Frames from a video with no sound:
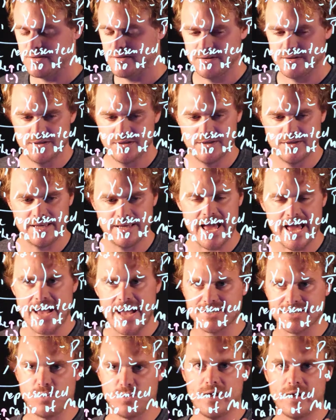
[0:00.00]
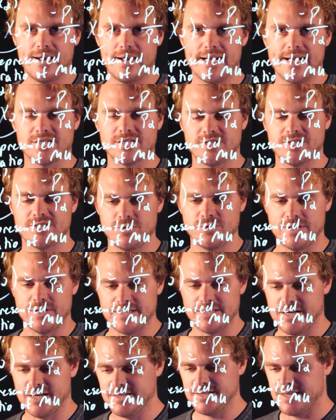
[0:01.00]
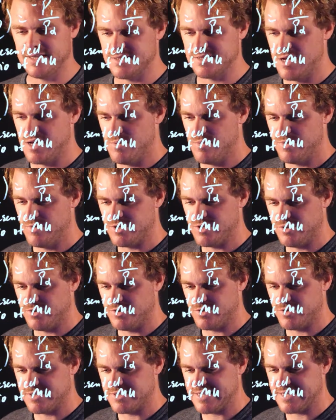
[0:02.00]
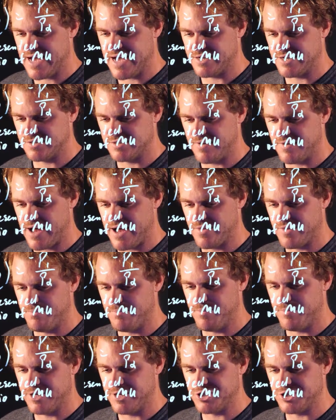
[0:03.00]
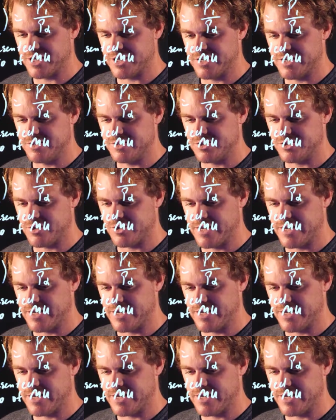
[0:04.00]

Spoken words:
the x1 and x2 that does this, must also satisfy the budget constraint.